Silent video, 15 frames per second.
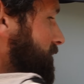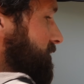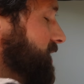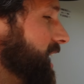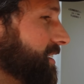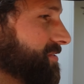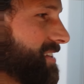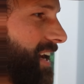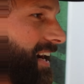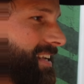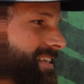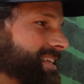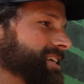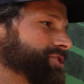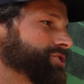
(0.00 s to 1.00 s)
we've left
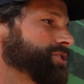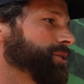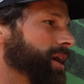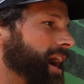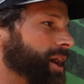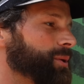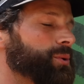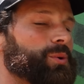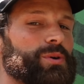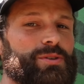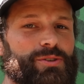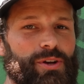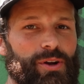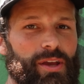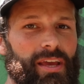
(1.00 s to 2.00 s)
additional outdoor
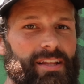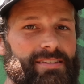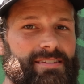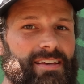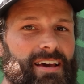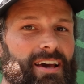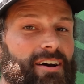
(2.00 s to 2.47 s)
circuits